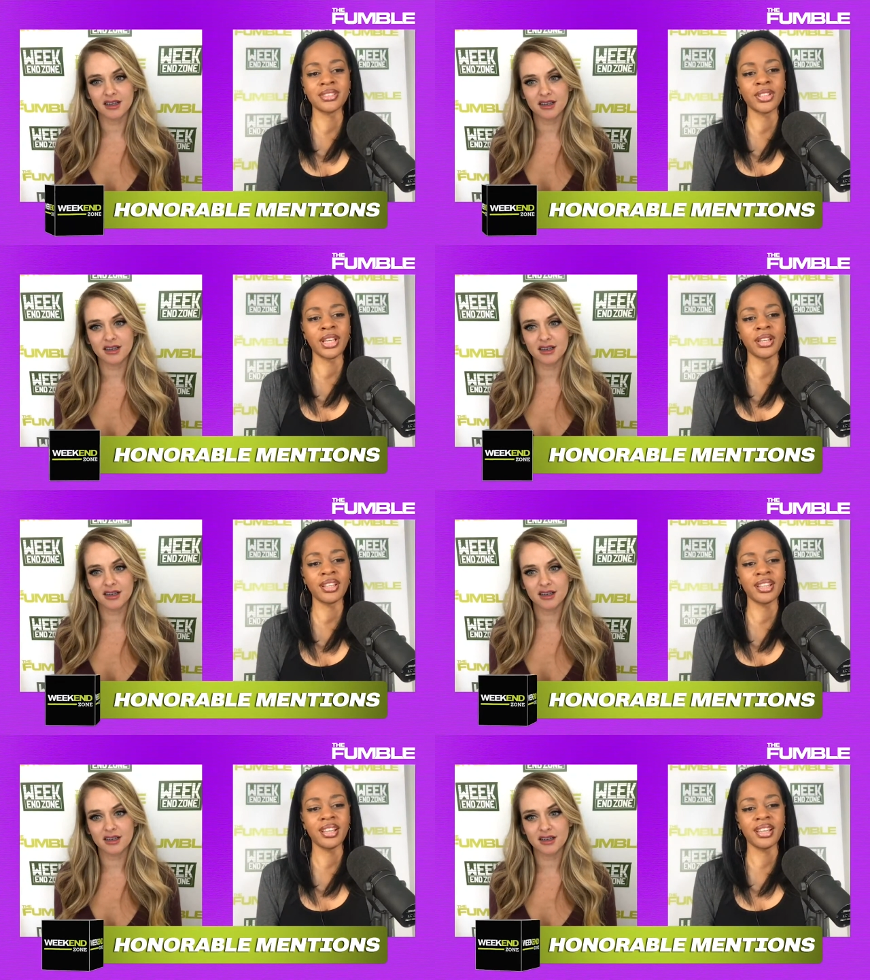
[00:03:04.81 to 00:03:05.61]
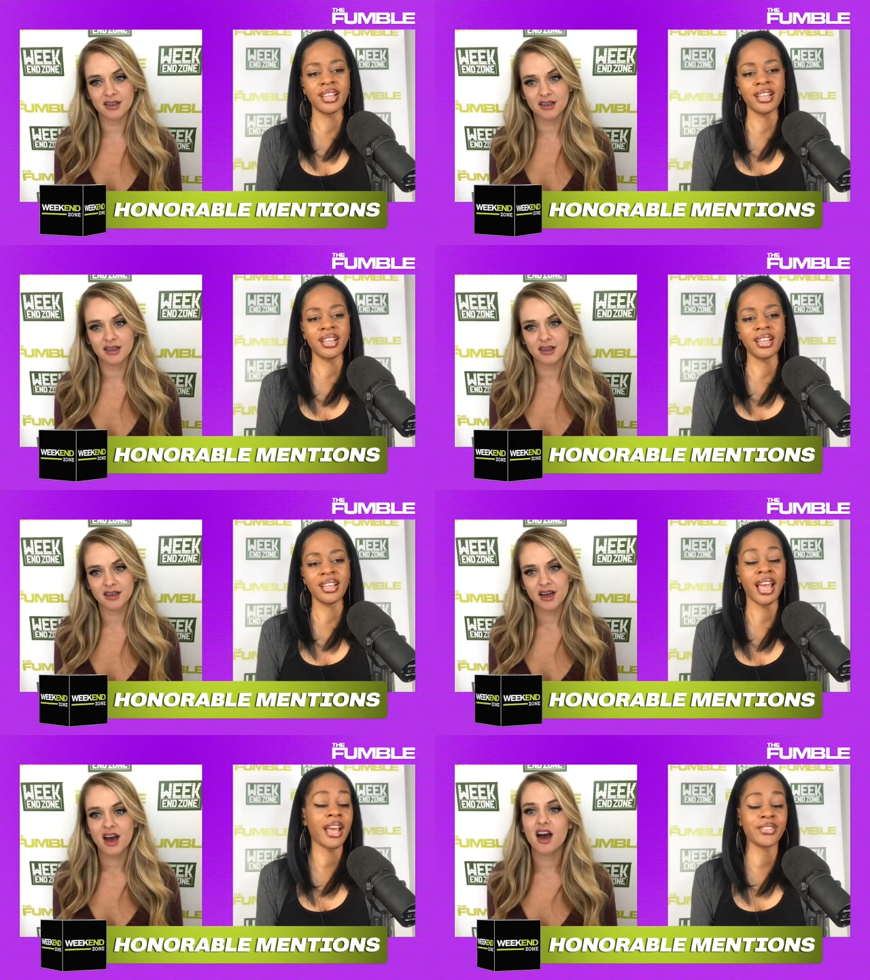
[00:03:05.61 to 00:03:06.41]
Speaker 1: So they
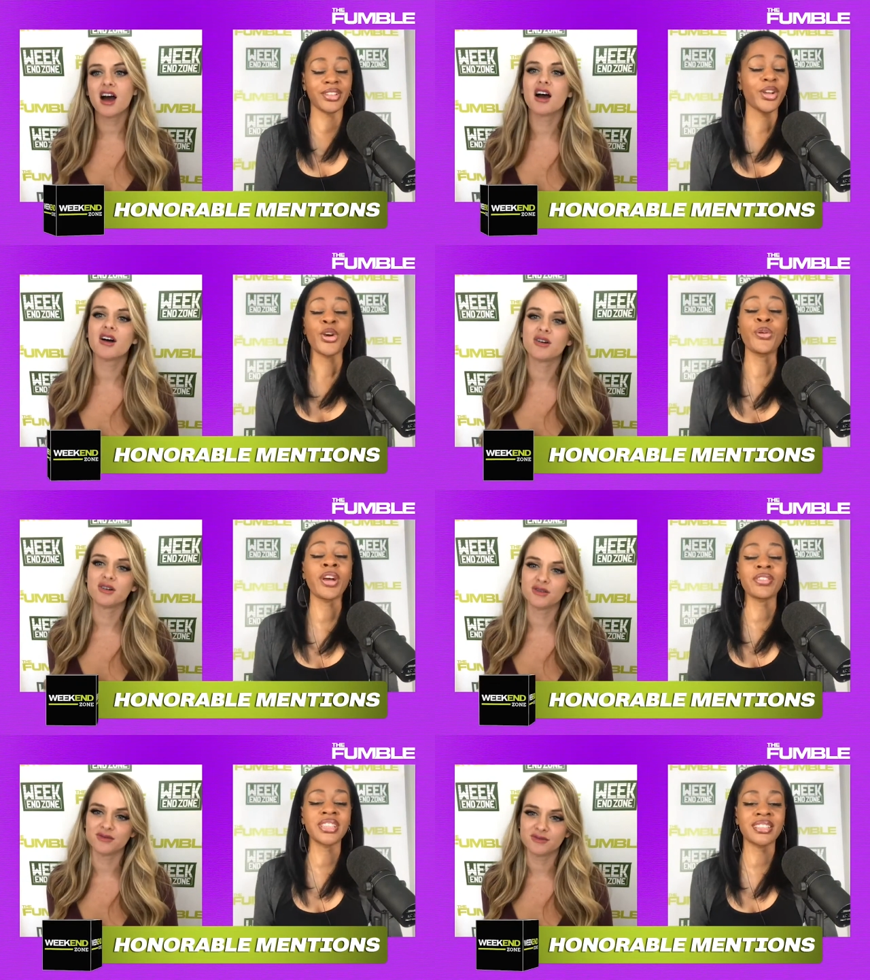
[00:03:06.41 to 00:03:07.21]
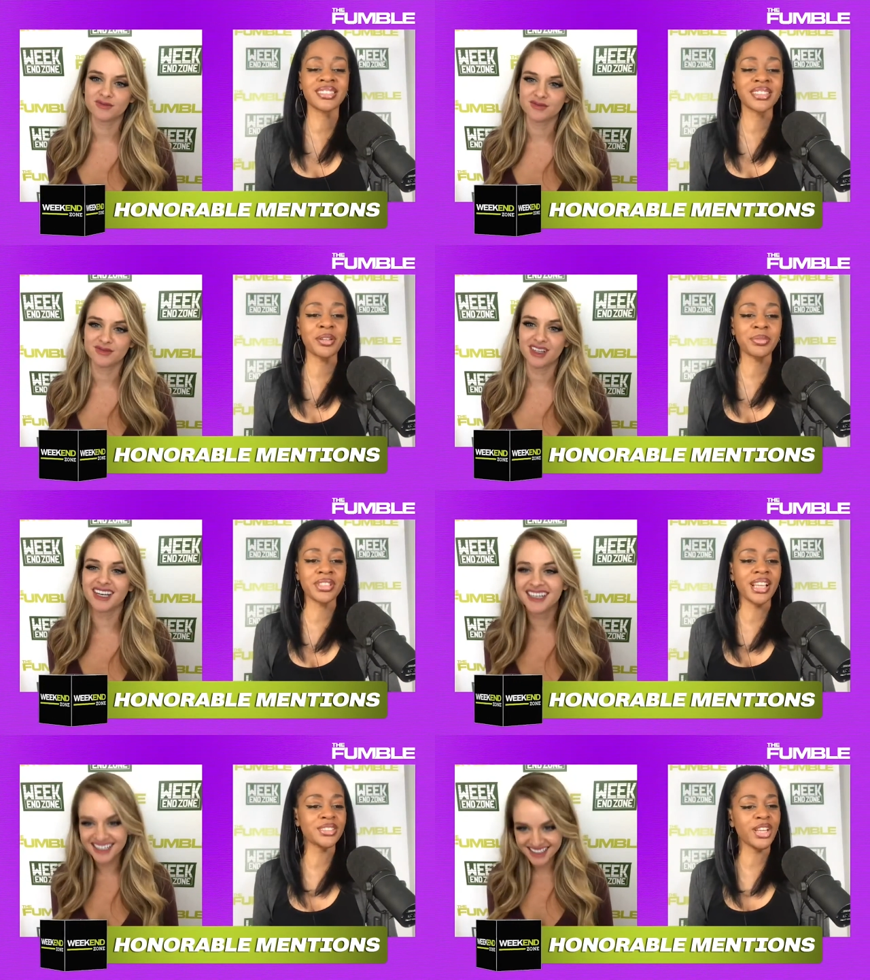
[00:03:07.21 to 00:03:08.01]
I don't oh. know. Whoever else is going
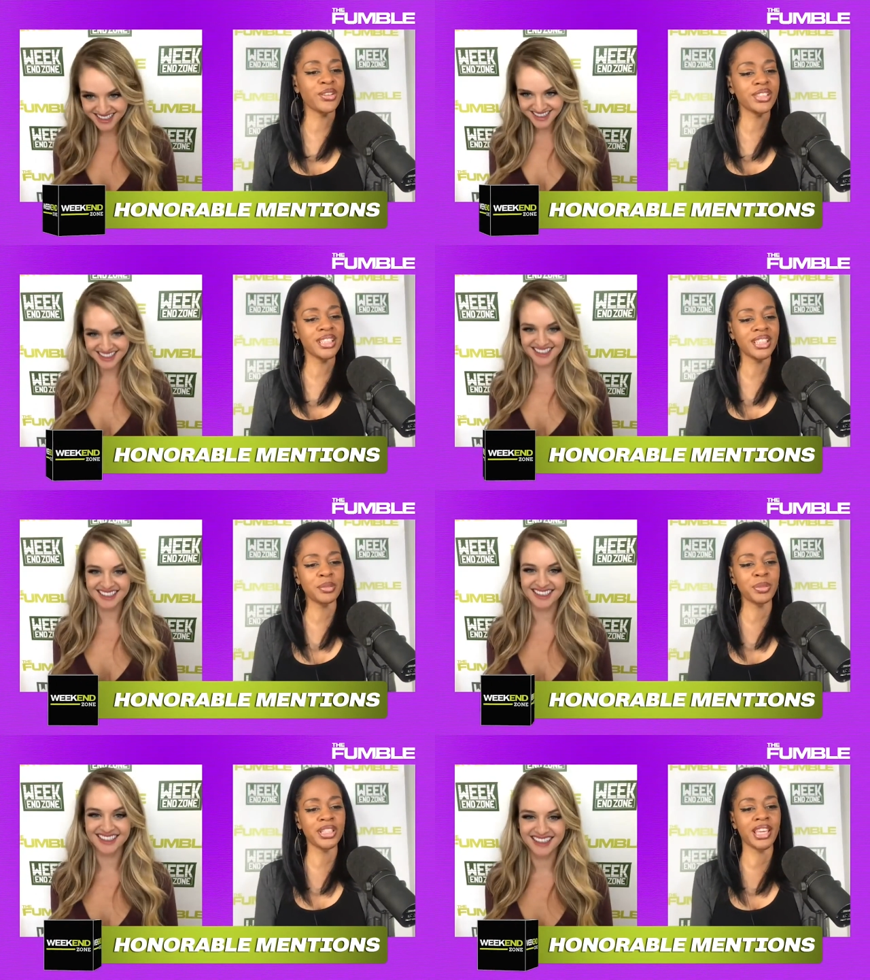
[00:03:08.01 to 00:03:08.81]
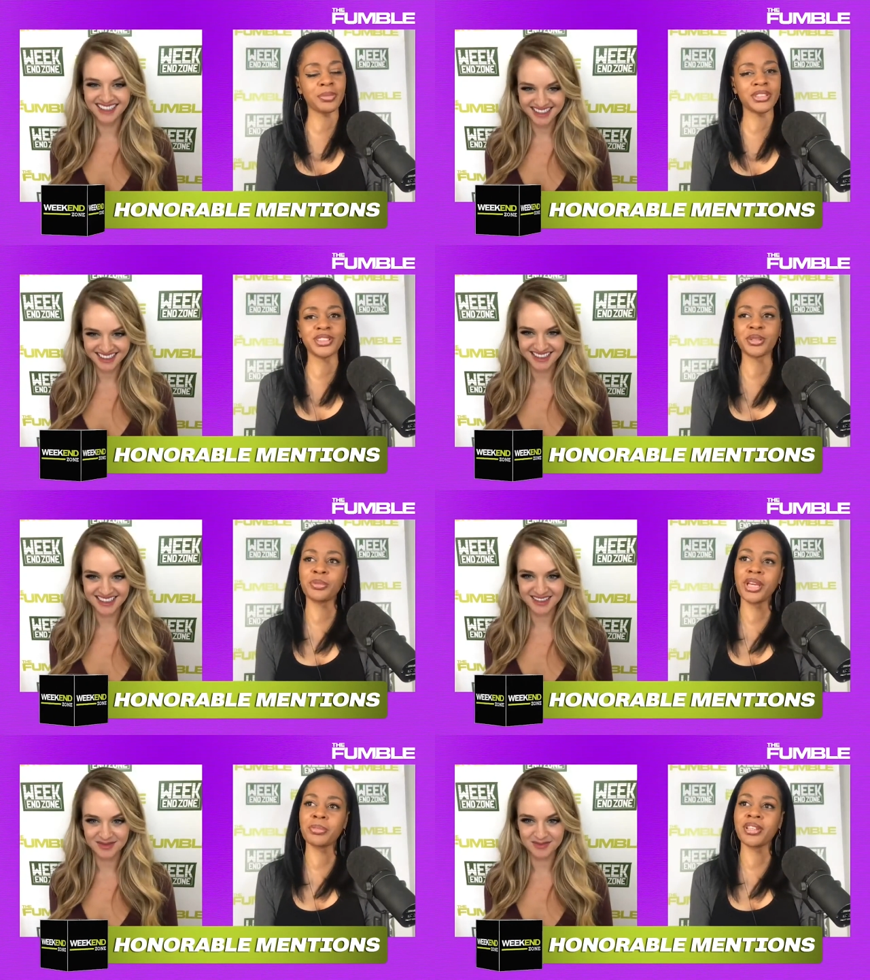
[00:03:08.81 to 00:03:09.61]
to Yeah, so I don't think he could be captain.
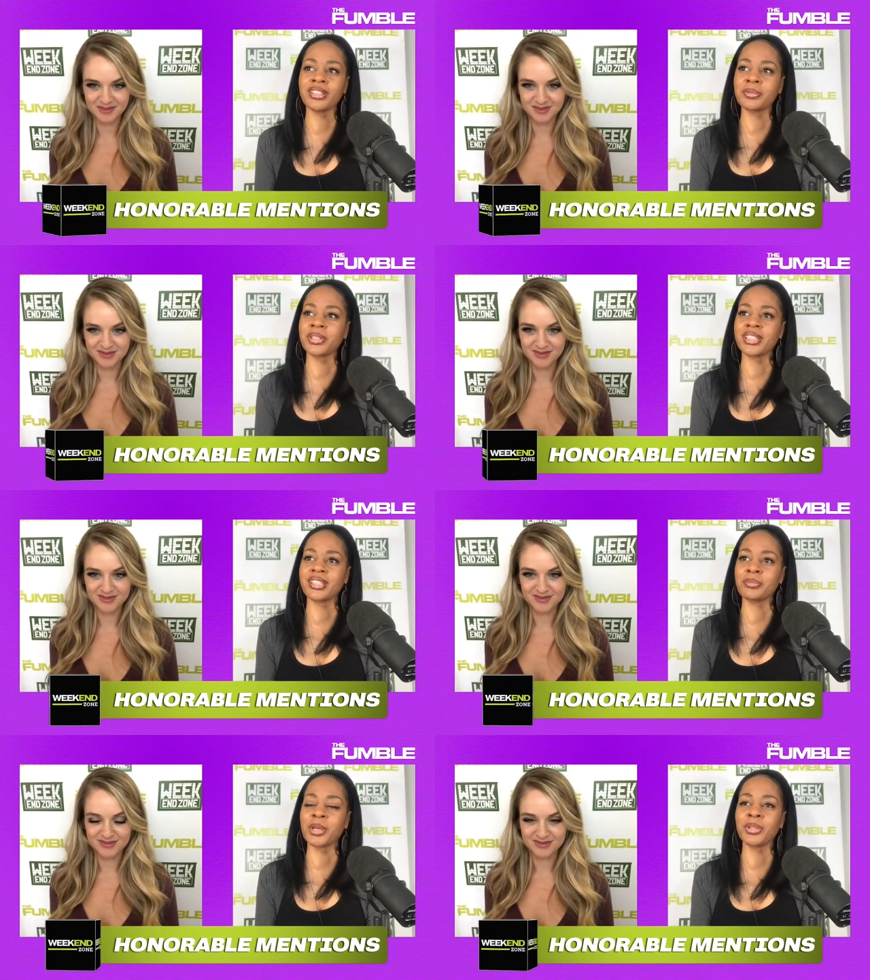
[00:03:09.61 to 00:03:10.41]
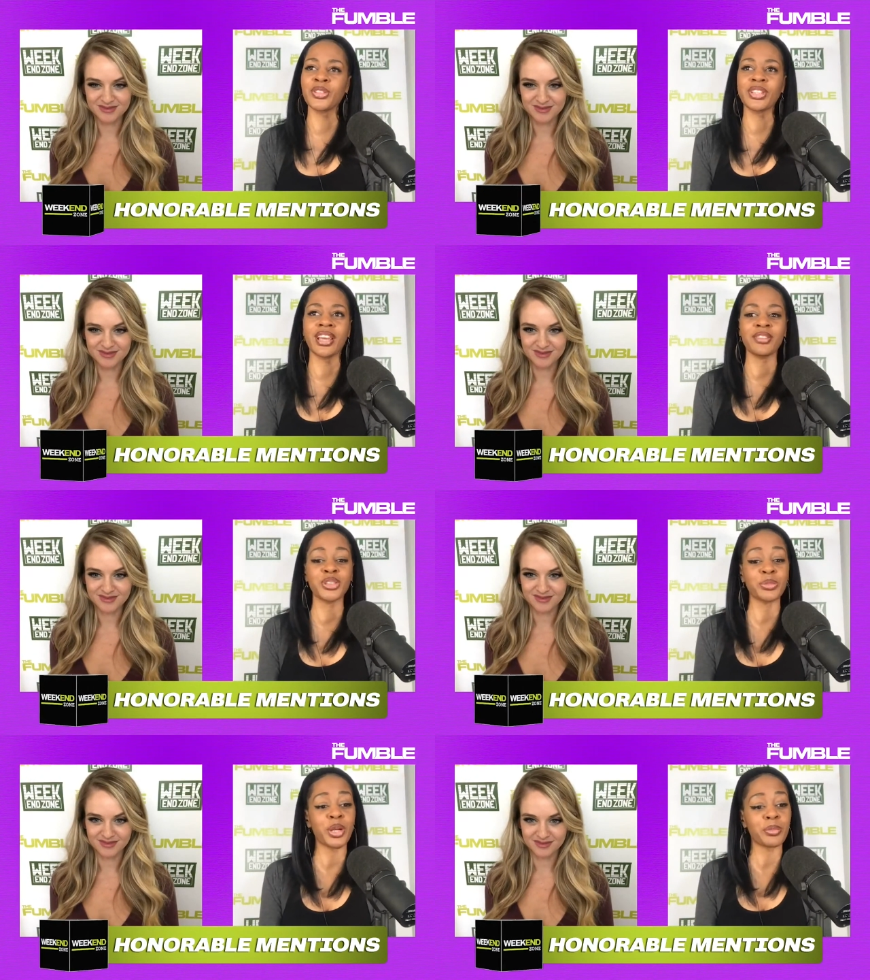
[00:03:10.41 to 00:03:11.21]
So maybe, let me think. Maybe you can
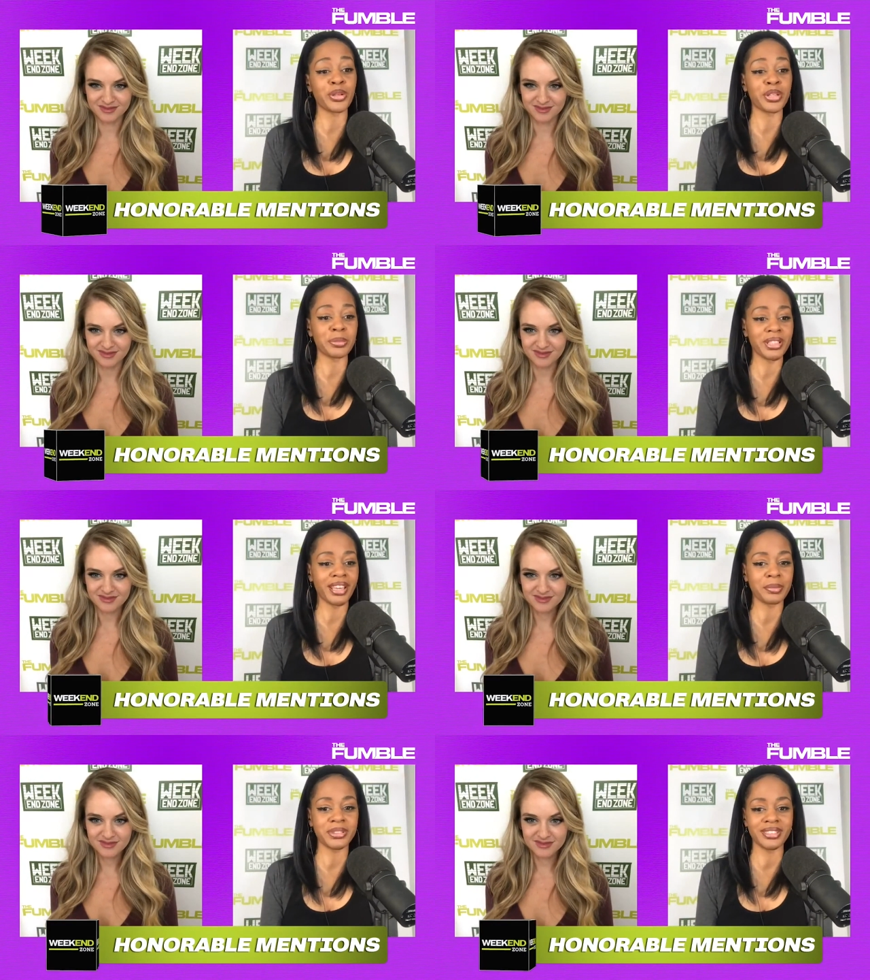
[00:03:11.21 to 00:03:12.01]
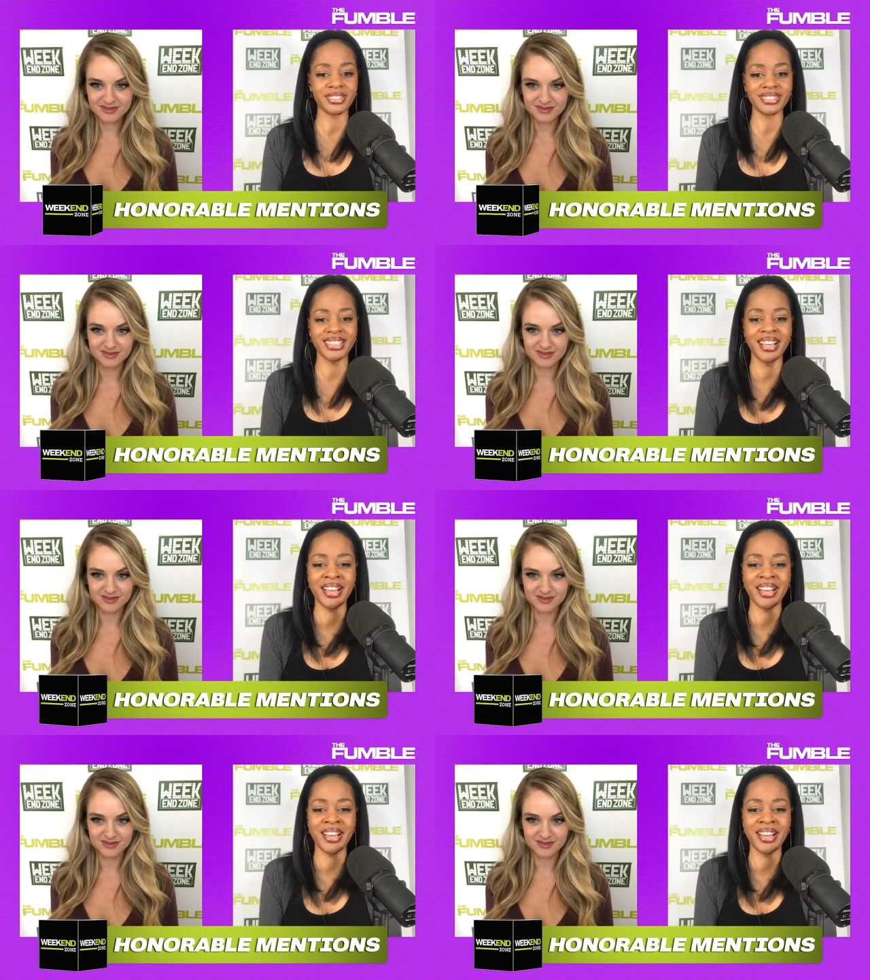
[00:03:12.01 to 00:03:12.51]
have Jamal Murray be captain or